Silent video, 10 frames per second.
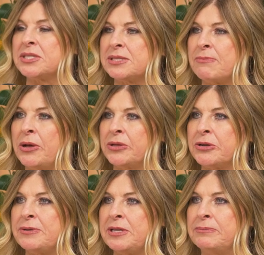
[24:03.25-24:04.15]

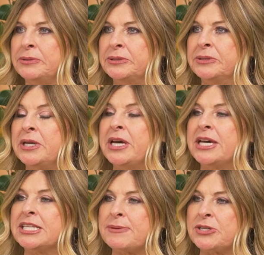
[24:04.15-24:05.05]
smaller people
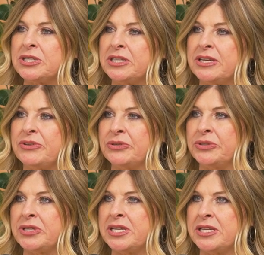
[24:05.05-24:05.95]
especially if you're
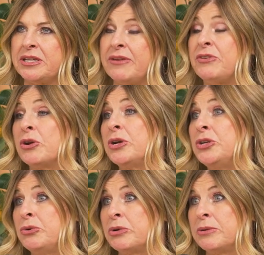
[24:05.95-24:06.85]
looking if you're a
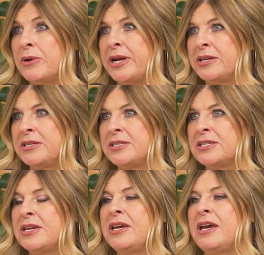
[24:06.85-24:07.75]
newer brand
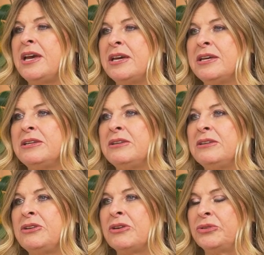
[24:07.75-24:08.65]
yeah
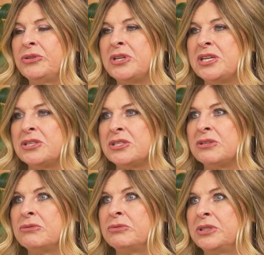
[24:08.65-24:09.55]
and you're looking
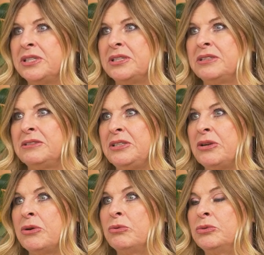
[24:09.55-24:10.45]
to really you
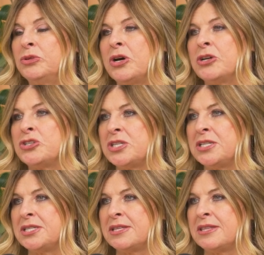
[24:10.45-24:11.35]
know launch
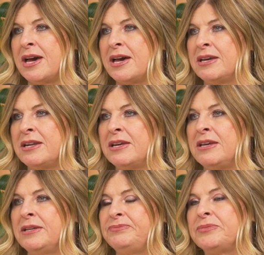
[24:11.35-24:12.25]
into that
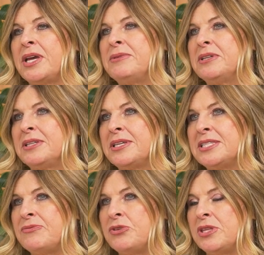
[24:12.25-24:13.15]
i mean
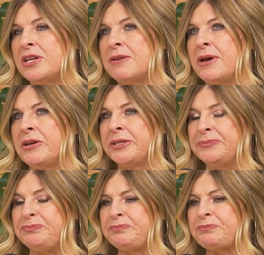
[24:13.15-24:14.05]
because if you think about it